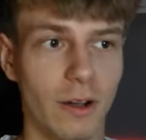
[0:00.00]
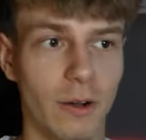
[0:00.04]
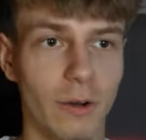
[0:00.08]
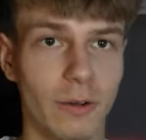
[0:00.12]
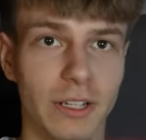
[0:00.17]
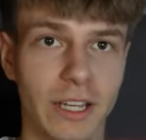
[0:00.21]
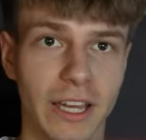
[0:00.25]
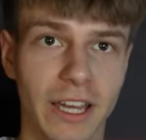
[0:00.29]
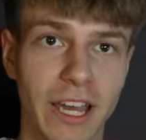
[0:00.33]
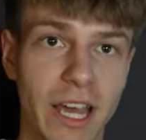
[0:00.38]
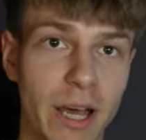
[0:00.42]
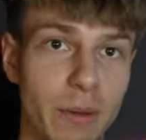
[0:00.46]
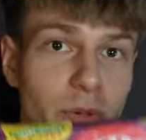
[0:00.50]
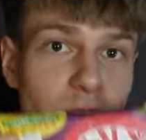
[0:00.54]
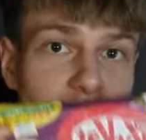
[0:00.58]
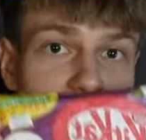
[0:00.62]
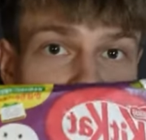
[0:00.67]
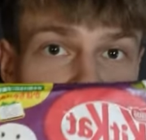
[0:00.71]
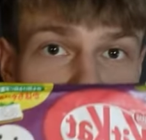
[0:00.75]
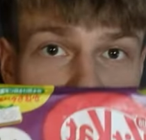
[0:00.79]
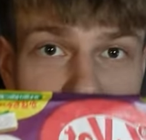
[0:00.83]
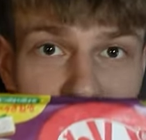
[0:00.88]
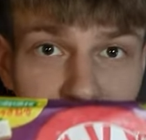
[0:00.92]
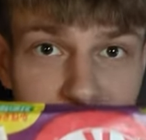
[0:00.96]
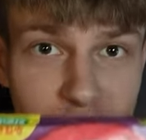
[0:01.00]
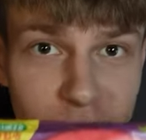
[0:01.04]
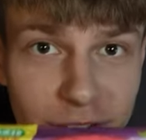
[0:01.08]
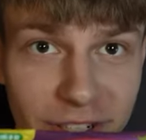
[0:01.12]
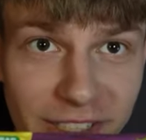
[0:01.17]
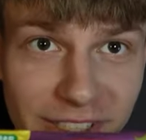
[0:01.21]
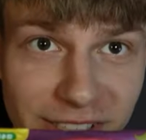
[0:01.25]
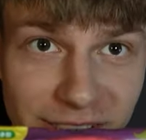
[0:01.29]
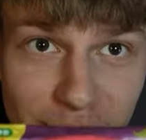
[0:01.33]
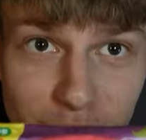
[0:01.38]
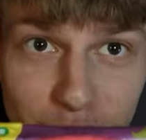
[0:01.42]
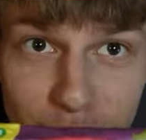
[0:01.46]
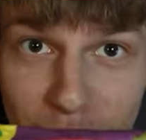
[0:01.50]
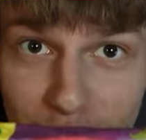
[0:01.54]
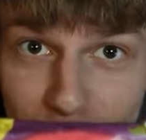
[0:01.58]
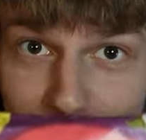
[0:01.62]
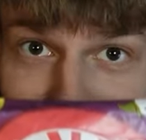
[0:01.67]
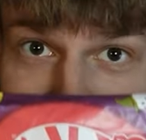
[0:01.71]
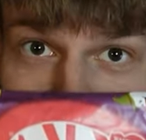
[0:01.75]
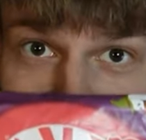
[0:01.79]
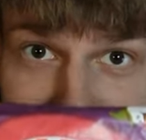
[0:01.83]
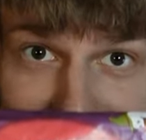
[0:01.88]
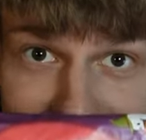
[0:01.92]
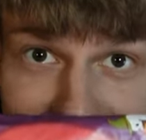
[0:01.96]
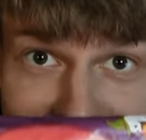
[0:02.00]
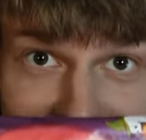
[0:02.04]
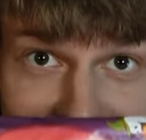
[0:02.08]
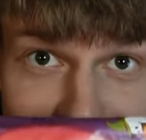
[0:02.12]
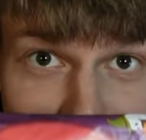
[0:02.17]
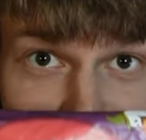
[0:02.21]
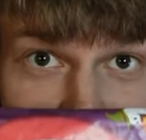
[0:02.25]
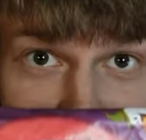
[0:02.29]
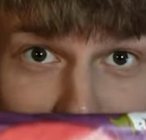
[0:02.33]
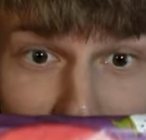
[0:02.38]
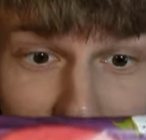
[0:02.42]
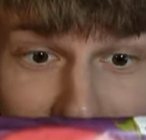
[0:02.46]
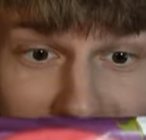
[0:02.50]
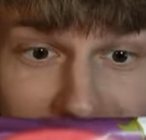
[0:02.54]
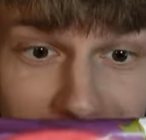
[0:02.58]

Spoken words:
Okay, I'm really curious about Kit Kat sweet